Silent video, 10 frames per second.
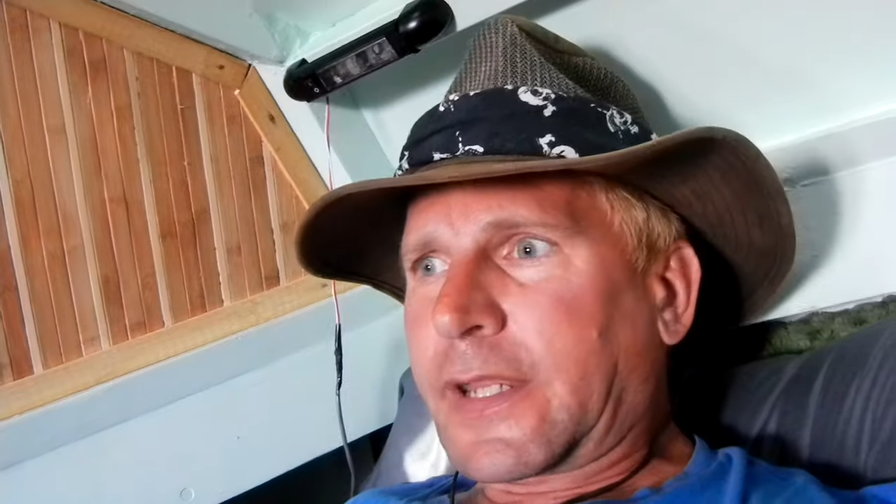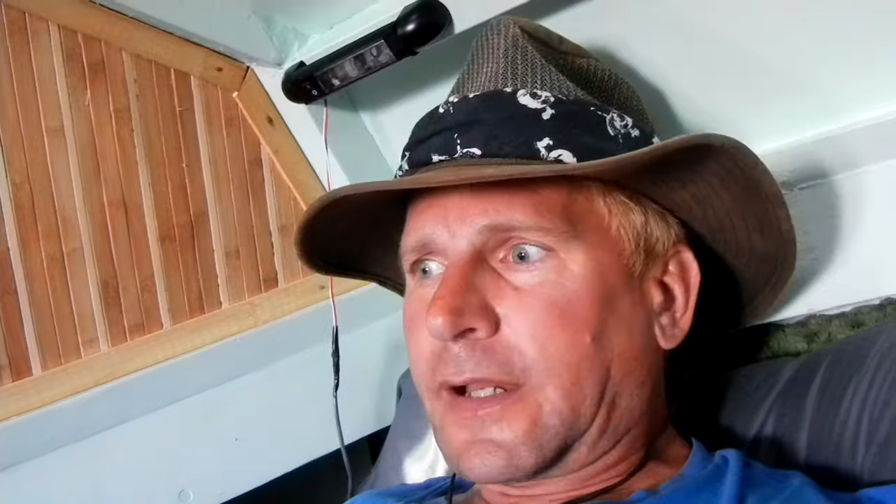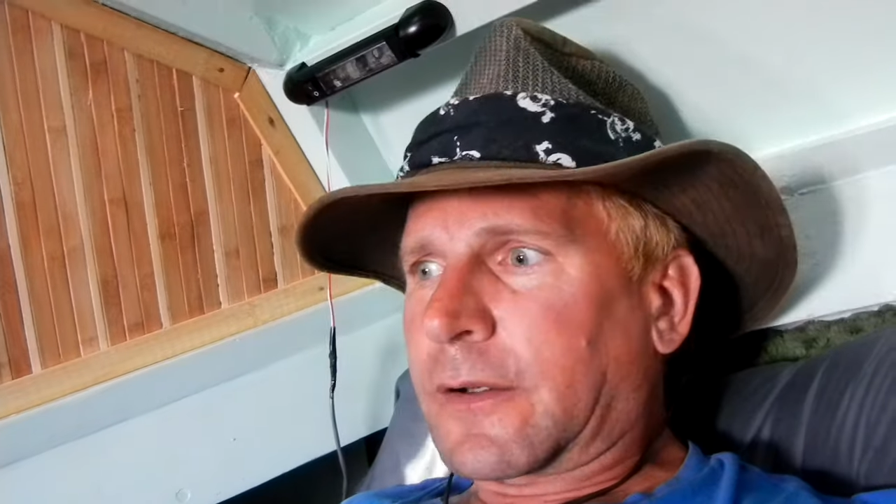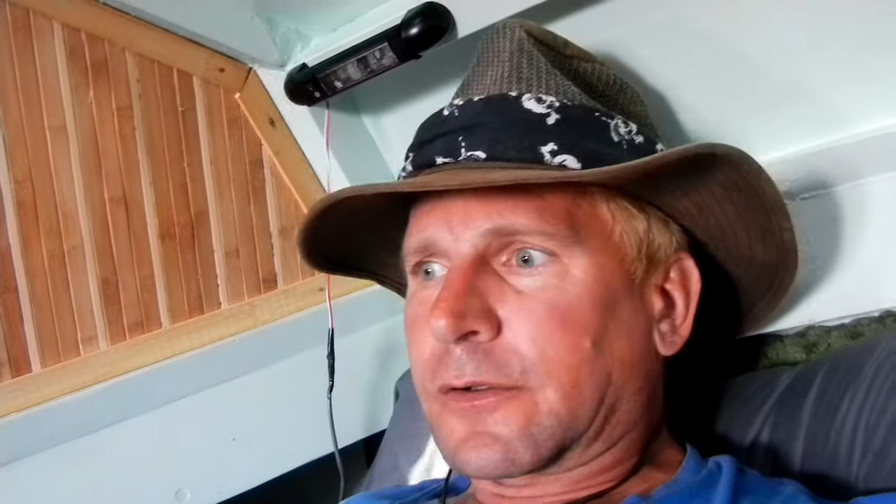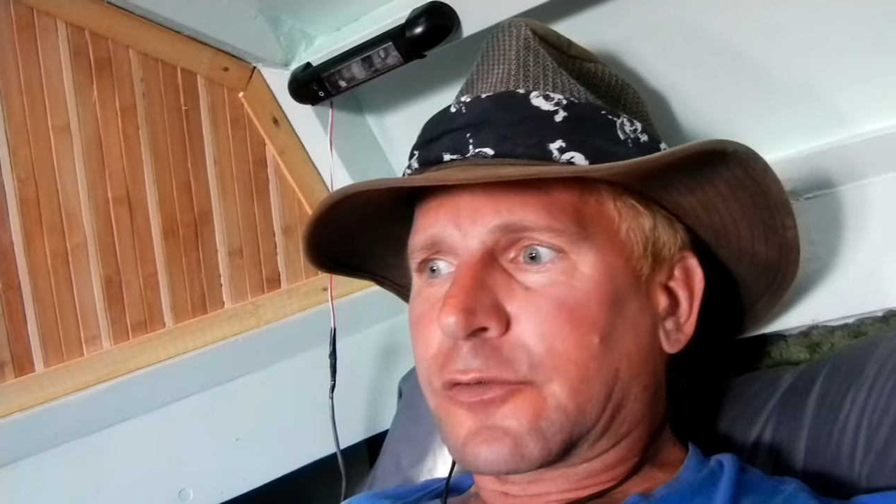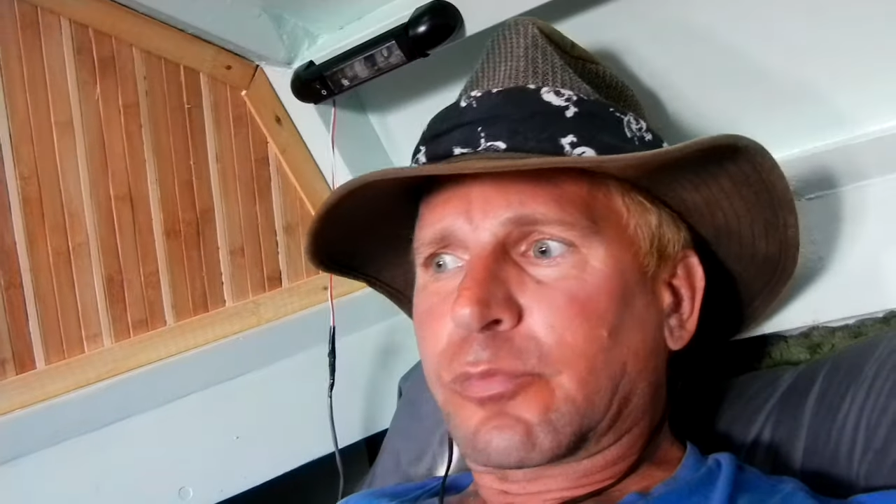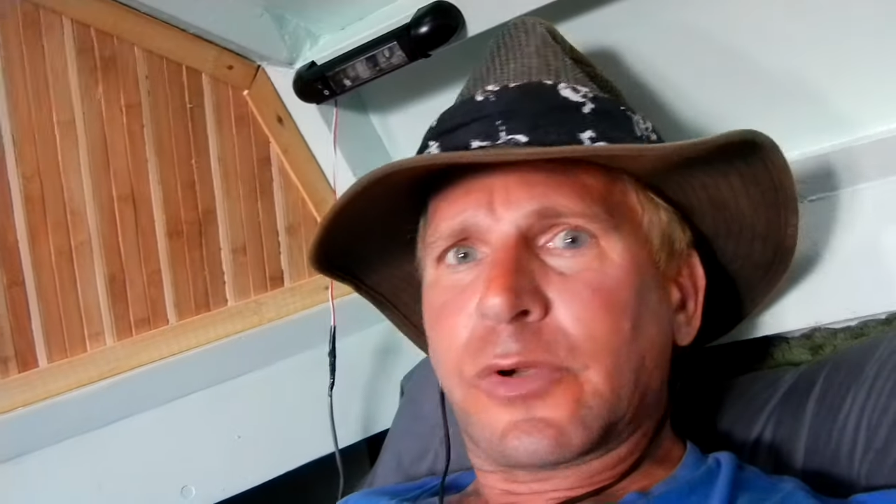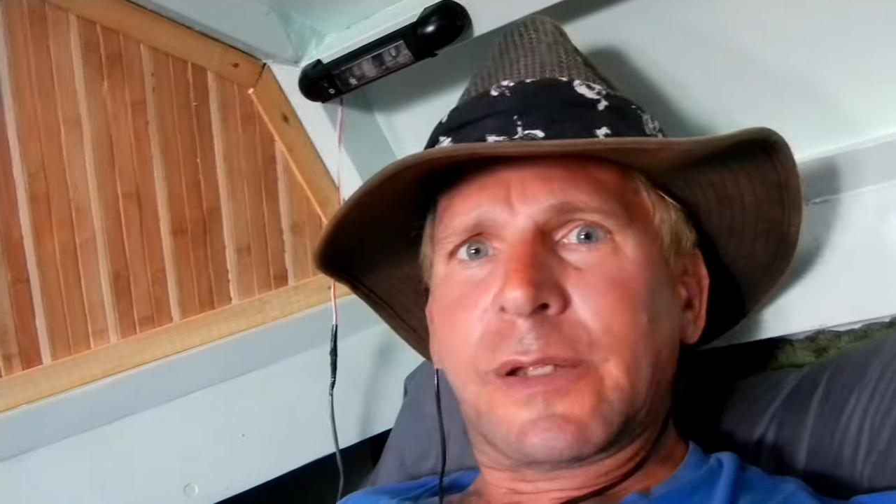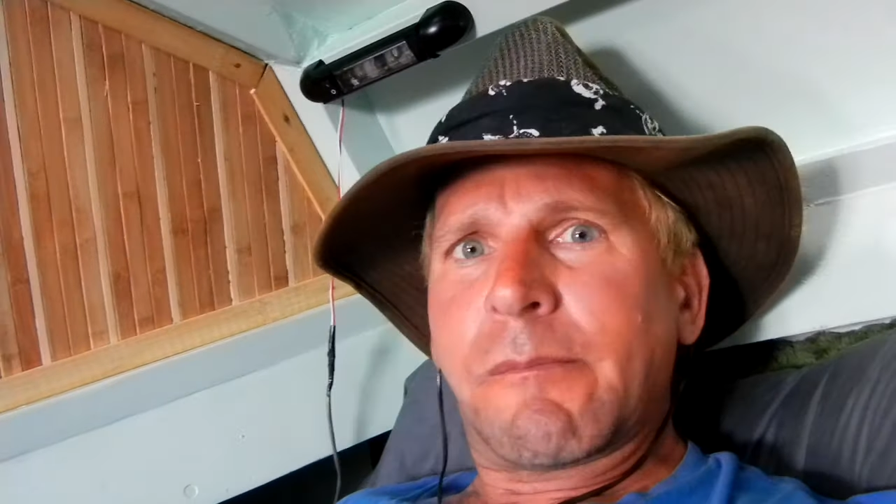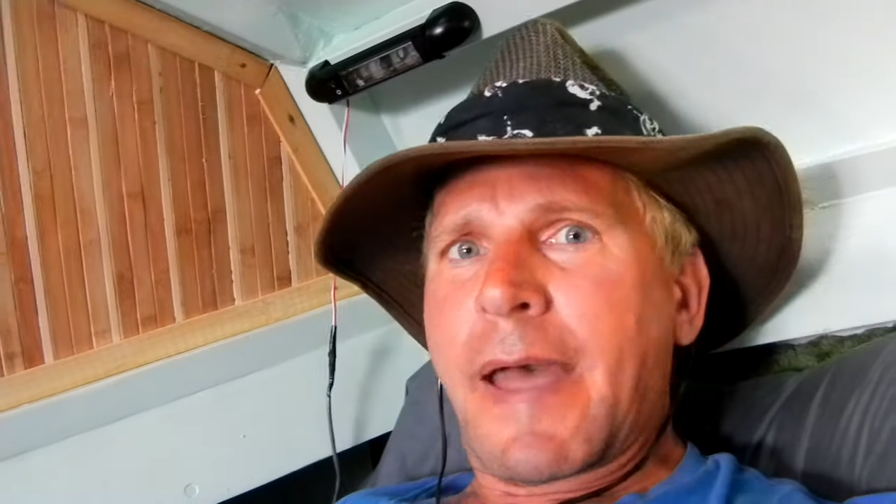encounters,
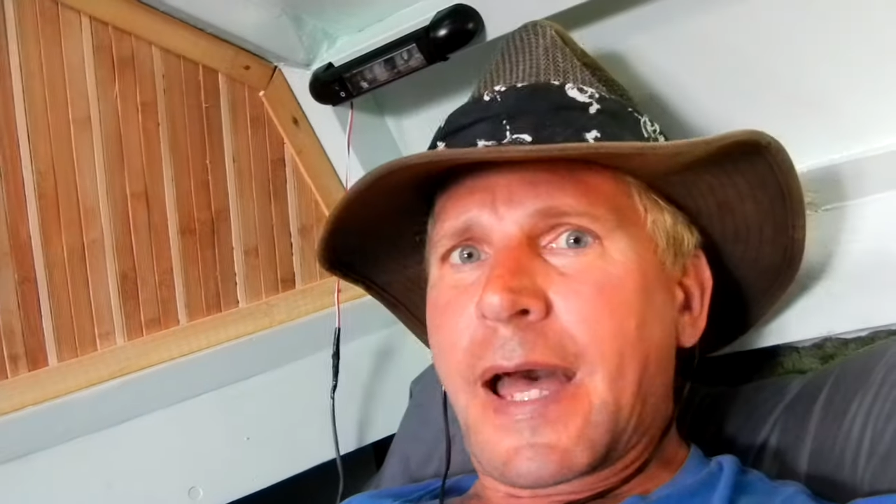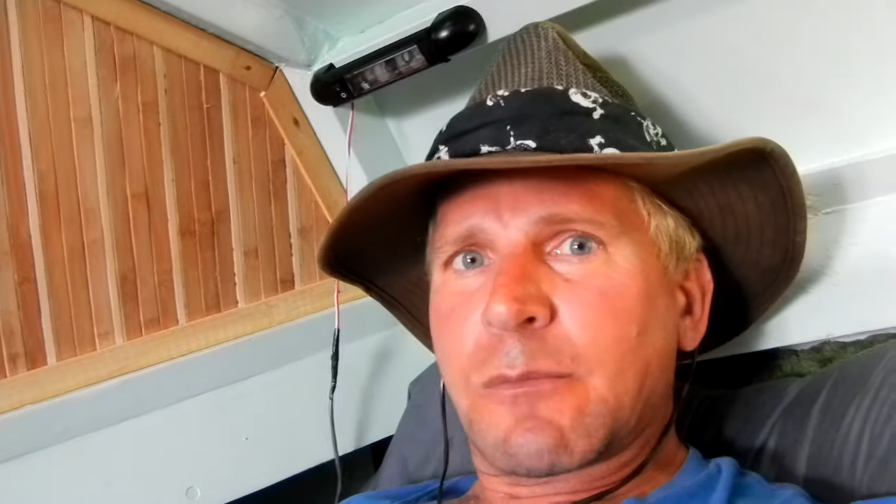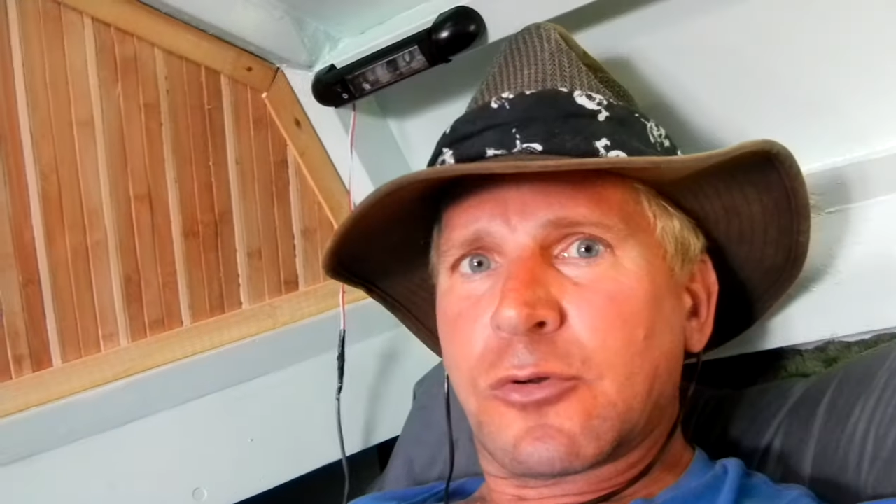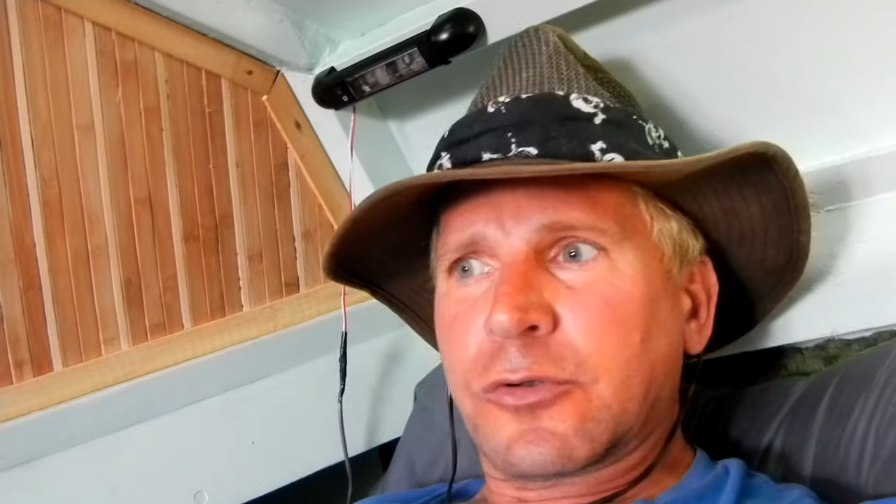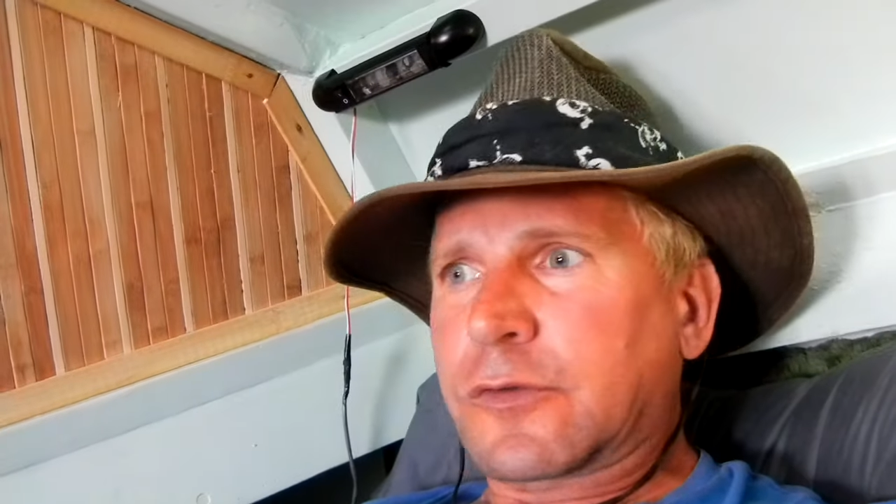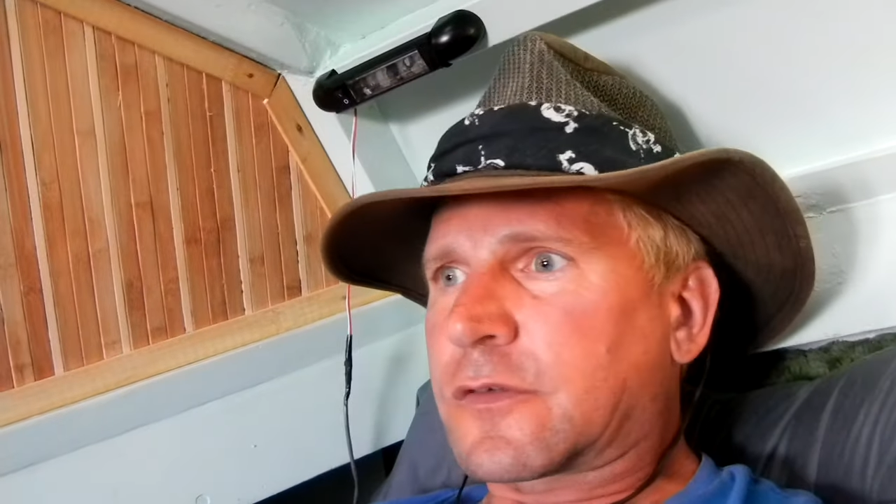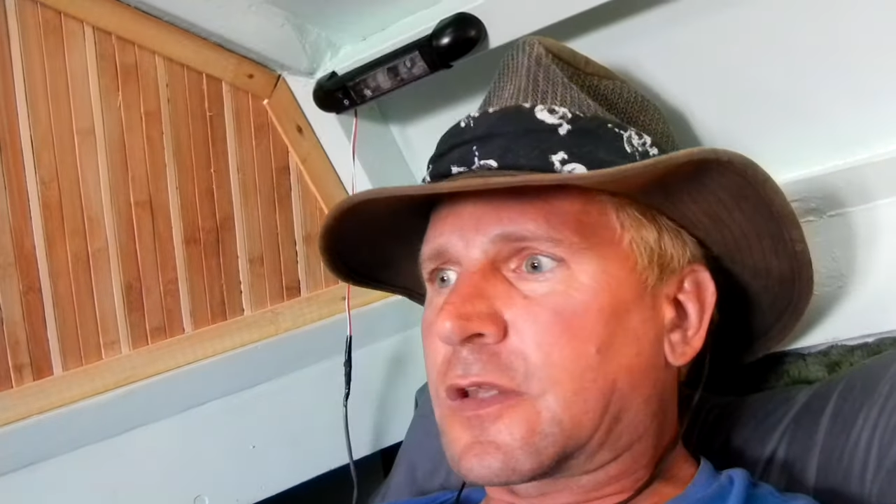marine mammals,